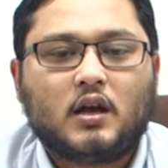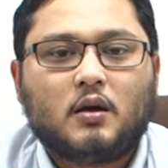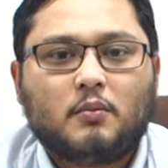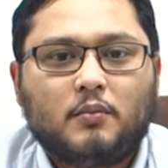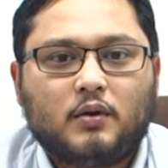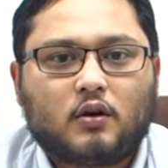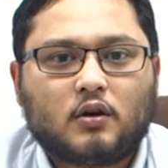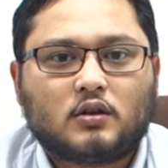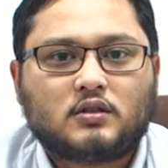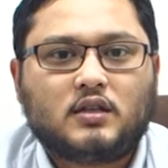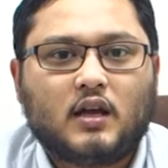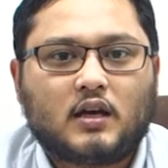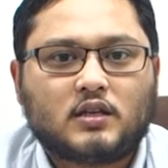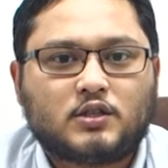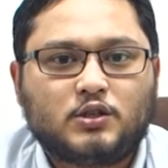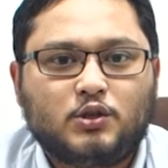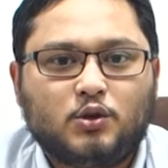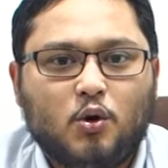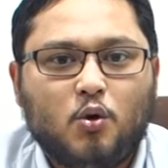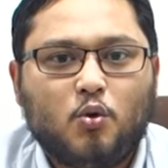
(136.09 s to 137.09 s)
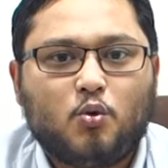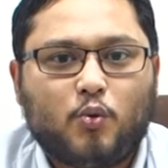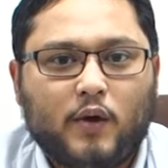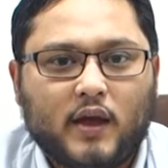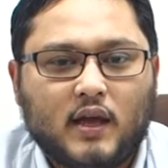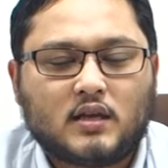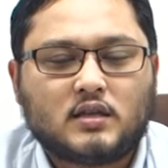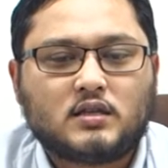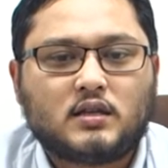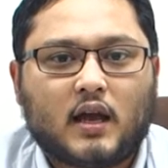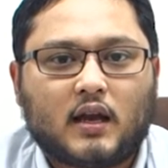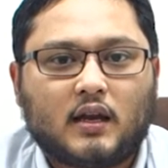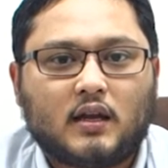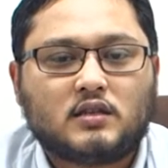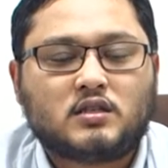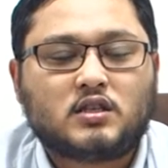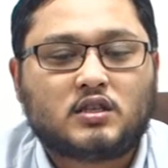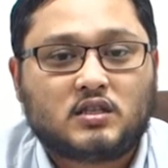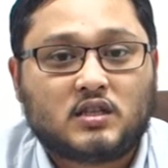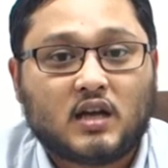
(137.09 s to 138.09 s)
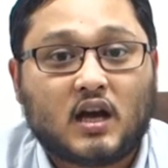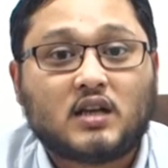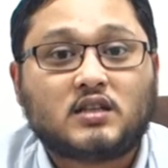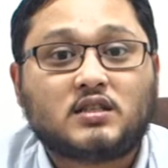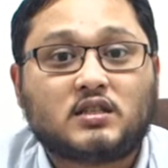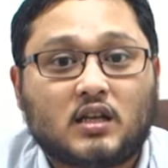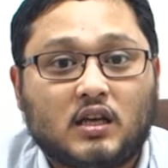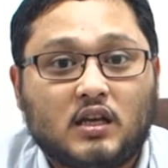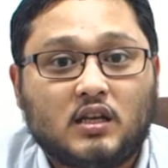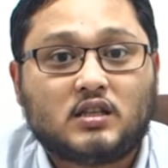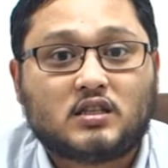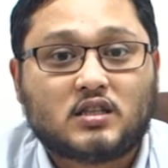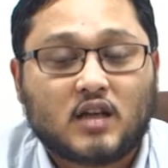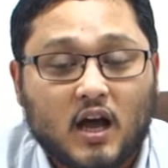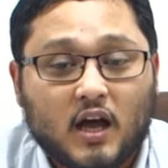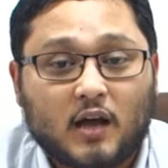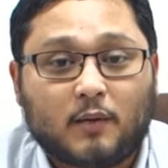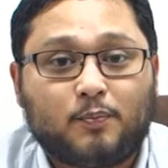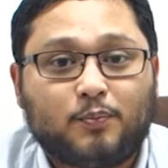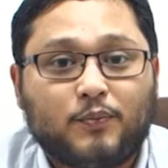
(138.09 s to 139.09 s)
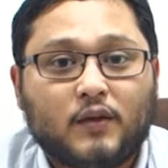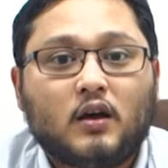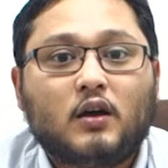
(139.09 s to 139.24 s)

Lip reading: because there's no waste and it's just in time